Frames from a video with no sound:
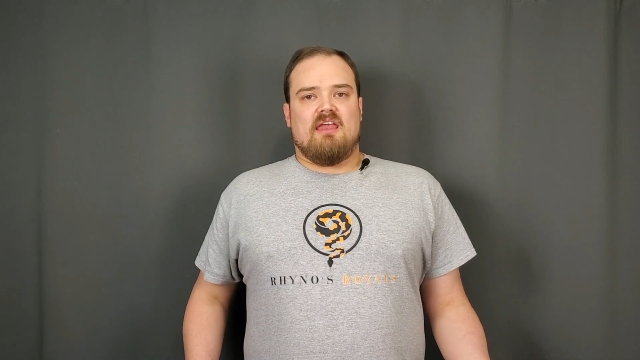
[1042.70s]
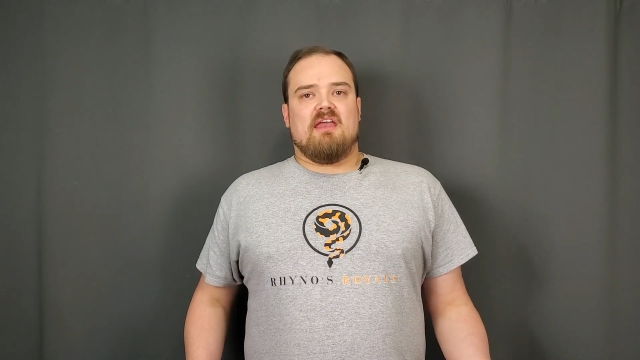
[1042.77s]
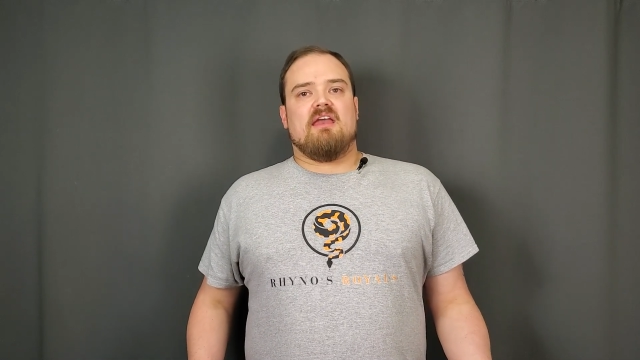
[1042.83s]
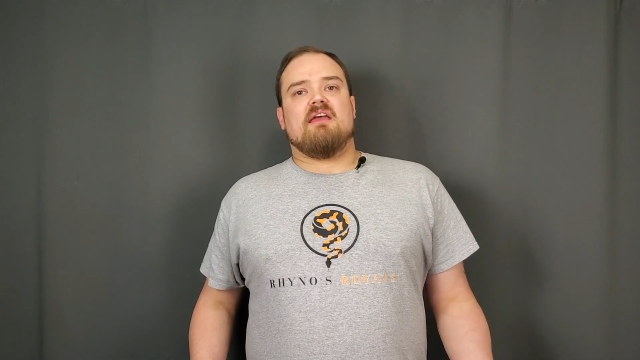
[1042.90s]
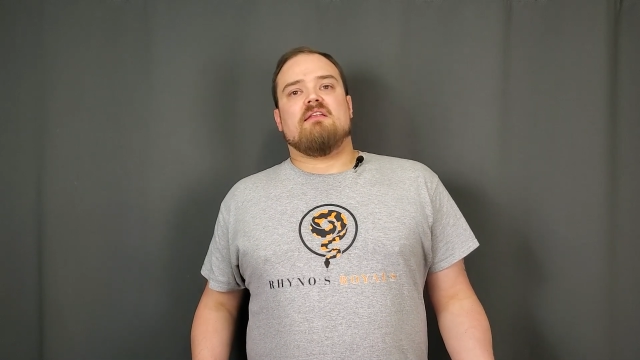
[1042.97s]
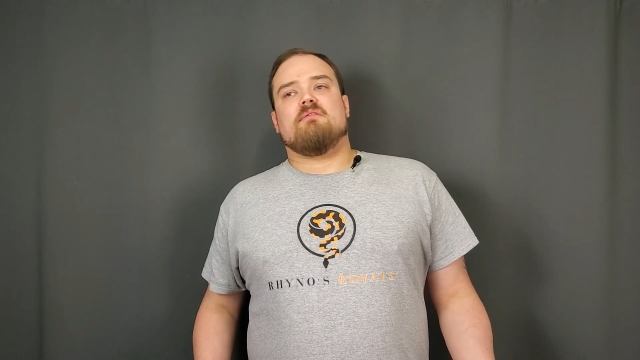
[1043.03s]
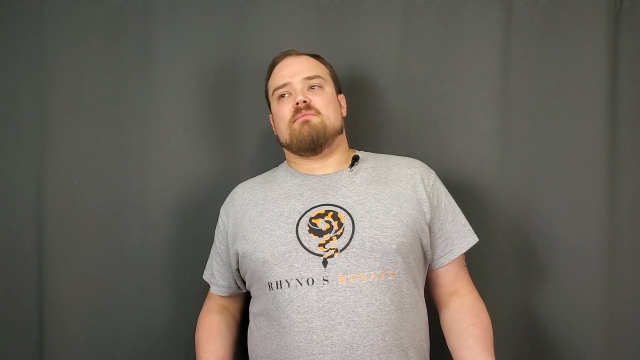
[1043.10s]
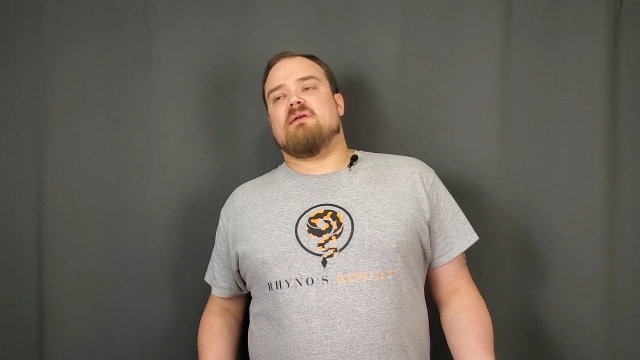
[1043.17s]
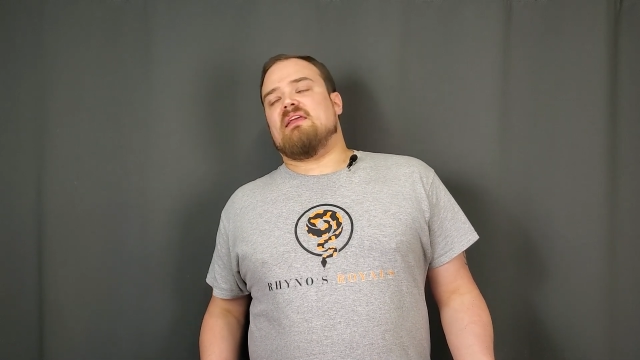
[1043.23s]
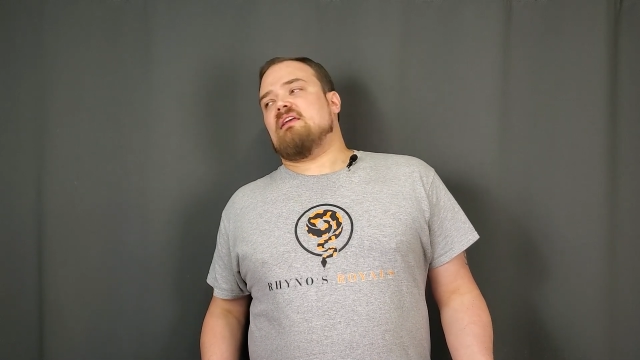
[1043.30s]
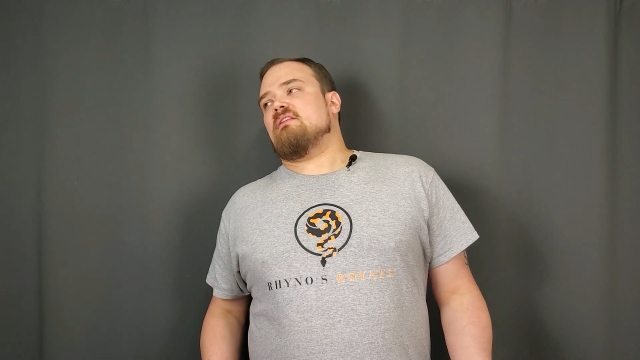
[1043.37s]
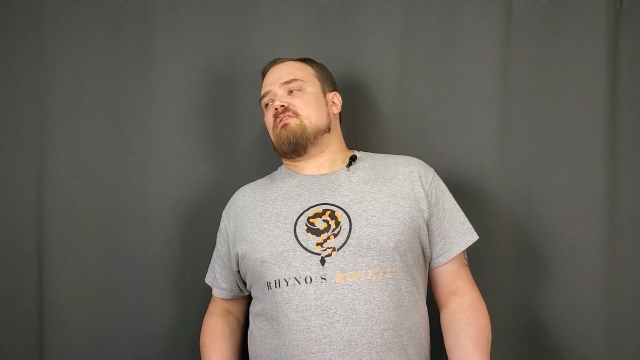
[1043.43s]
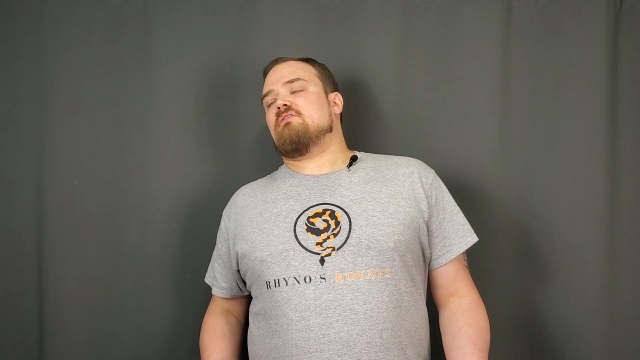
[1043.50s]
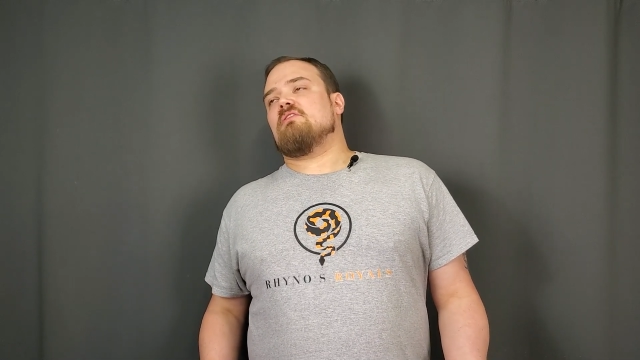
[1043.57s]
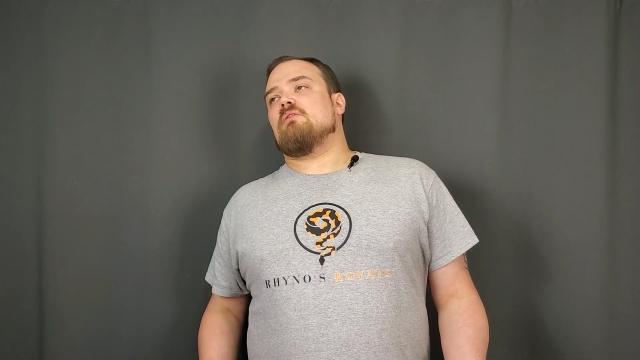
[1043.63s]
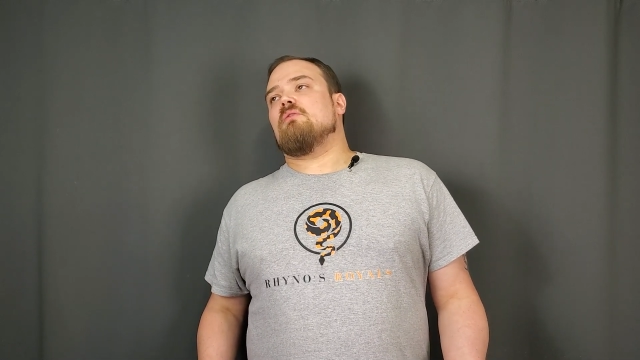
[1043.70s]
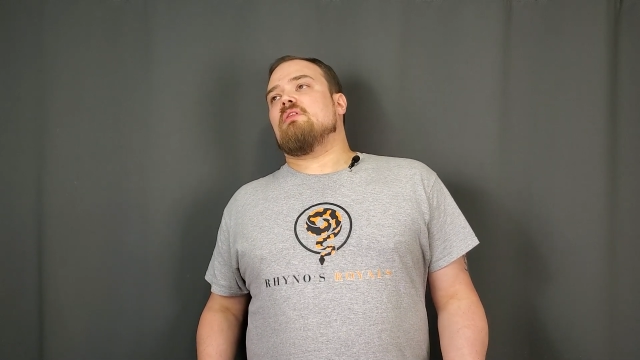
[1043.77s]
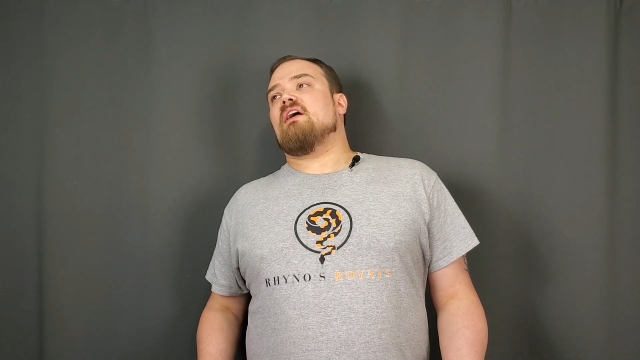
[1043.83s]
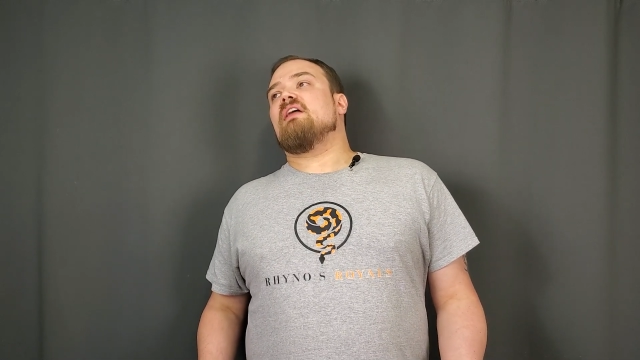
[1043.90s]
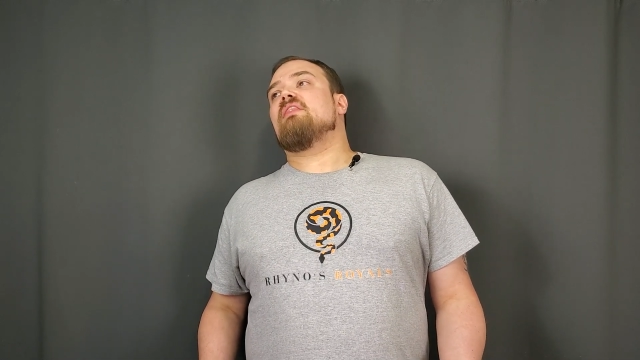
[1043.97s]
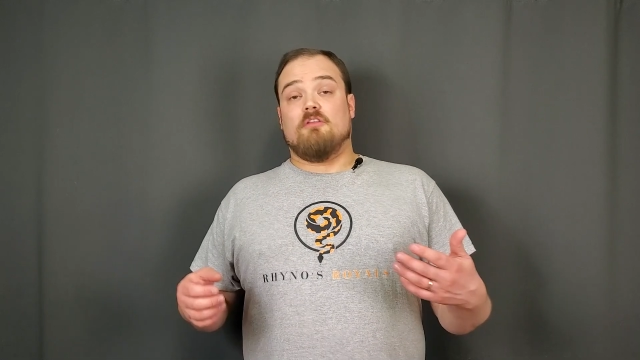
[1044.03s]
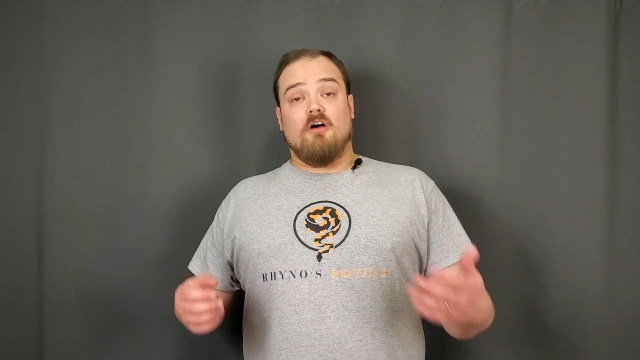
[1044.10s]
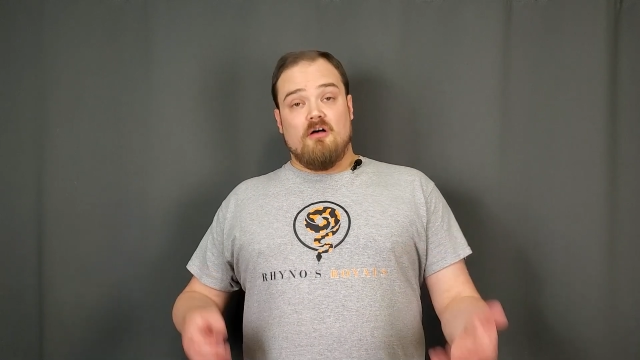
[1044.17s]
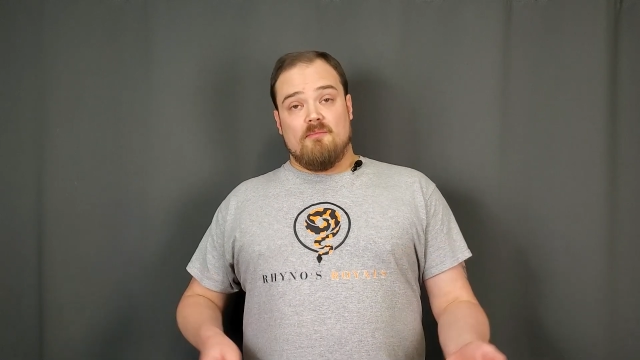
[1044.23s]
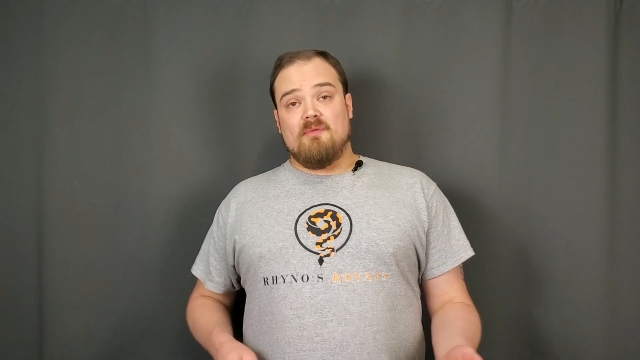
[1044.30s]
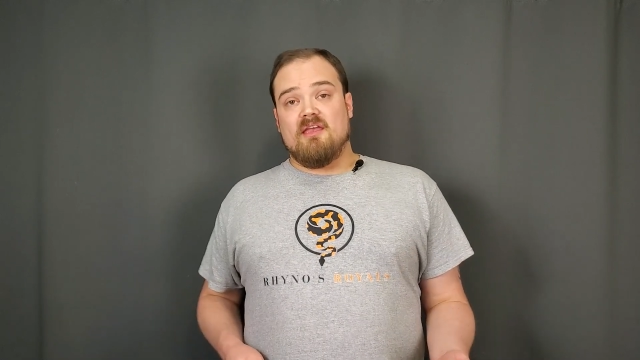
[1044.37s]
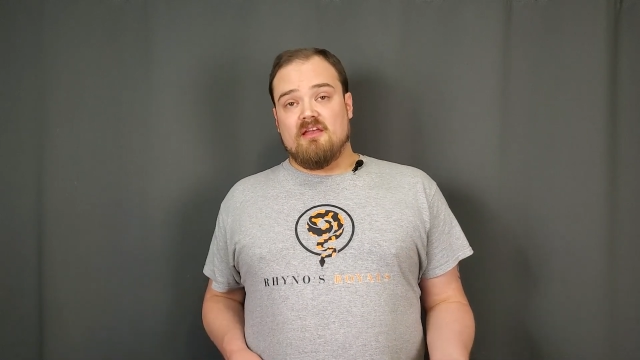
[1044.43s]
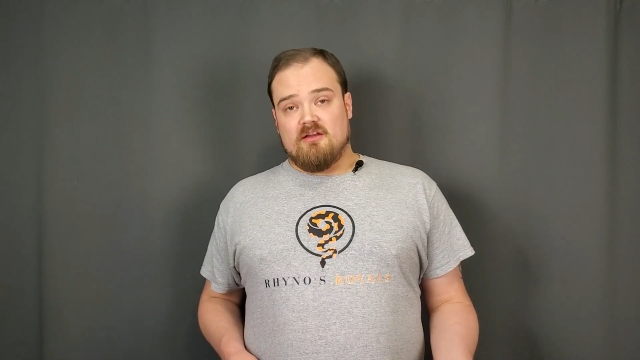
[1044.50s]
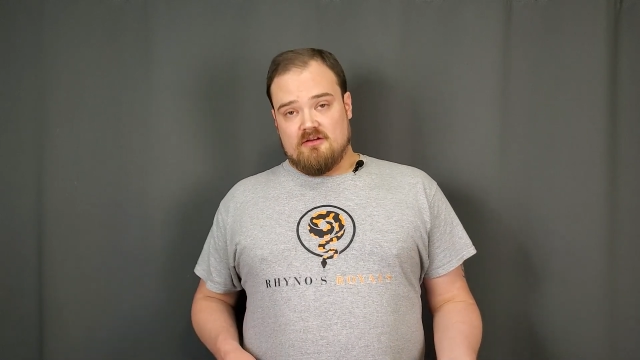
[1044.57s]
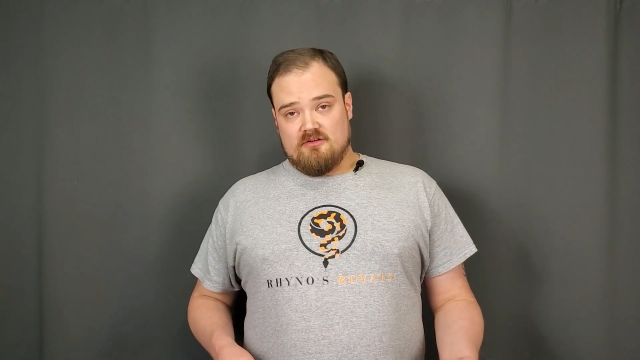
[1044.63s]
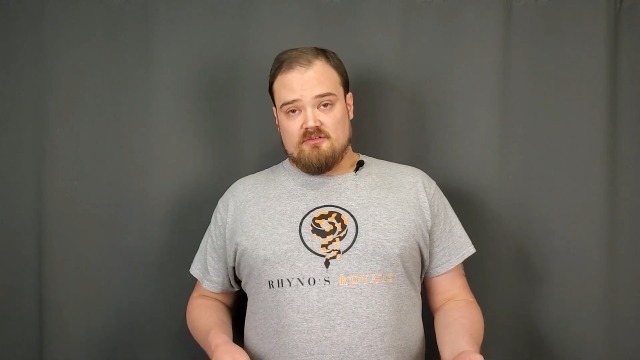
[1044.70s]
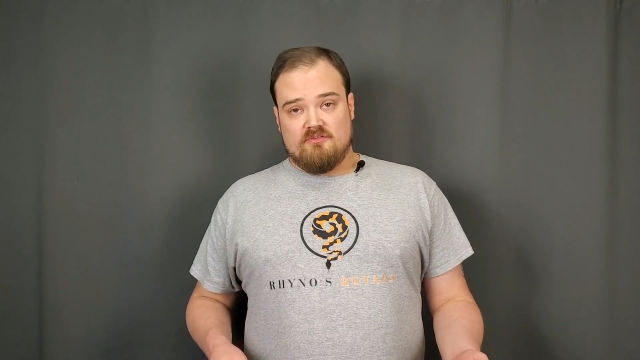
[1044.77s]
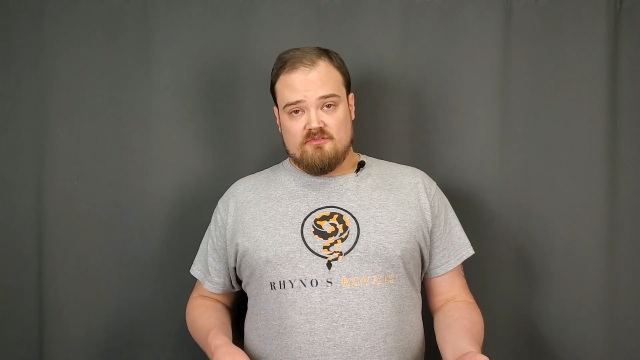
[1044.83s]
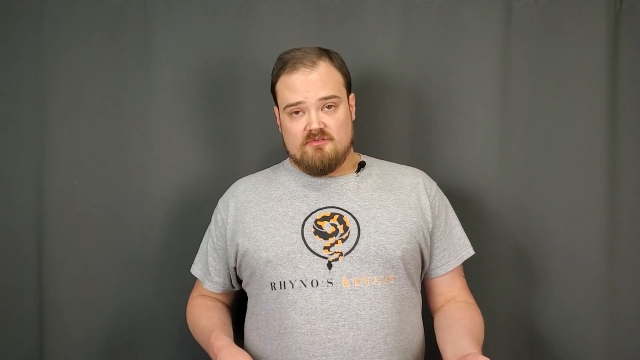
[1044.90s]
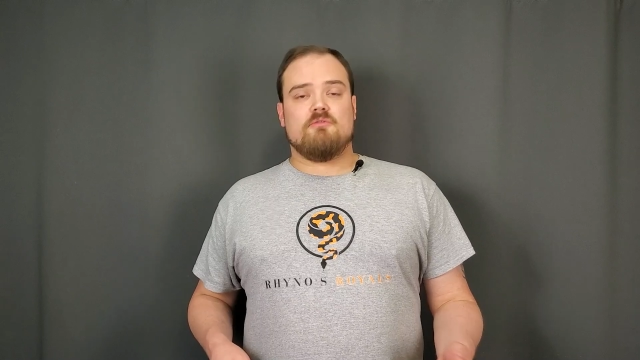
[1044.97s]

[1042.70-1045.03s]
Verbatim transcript: and make it so that lawmakers